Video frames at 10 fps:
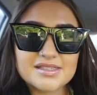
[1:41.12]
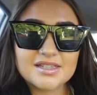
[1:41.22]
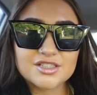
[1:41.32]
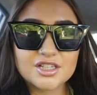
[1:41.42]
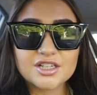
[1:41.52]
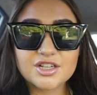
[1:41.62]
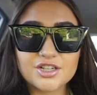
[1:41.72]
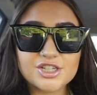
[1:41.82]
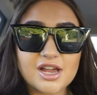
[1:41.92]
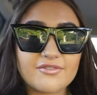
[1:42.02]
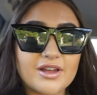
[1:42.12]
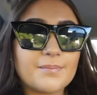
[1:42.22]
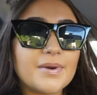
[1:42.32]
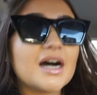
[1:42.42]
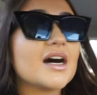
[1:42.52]
so they're just gonna go try and find a
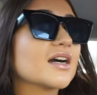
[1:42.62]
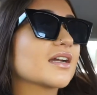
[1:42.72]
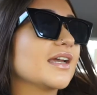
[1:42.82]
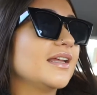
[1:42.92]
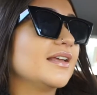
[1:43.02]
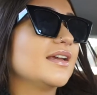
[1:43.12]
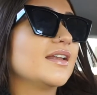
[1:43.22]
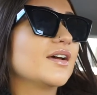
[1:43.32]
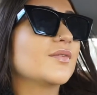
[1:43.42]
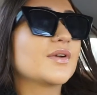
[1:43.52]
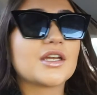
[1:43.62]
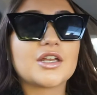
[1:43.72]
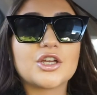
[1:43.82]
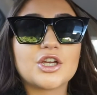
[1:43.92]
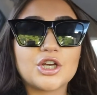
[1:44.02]
park and then we're
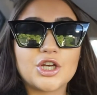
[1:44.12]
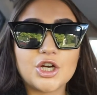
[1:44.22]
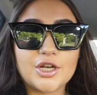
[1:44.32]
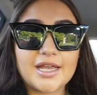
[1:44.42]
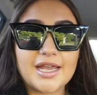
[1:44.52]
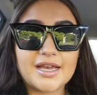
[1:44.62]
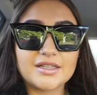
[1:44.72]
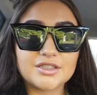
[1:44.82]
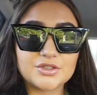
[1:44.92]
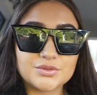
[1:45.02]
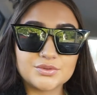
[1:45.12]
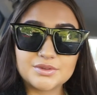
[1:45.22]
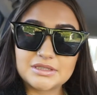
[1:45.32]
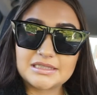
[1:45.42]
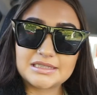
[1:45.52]
gonna go on our little
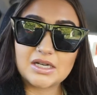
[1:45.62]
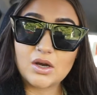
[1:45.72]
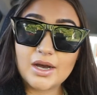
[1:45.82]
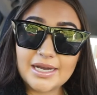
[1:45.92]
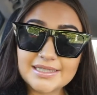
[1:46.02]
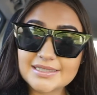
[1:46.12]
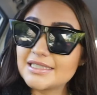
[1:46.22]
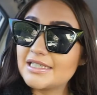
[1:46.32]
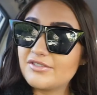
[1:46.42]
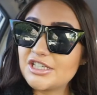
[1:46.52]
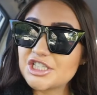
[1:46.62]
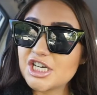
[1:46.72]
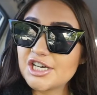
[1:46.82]
hike adventure.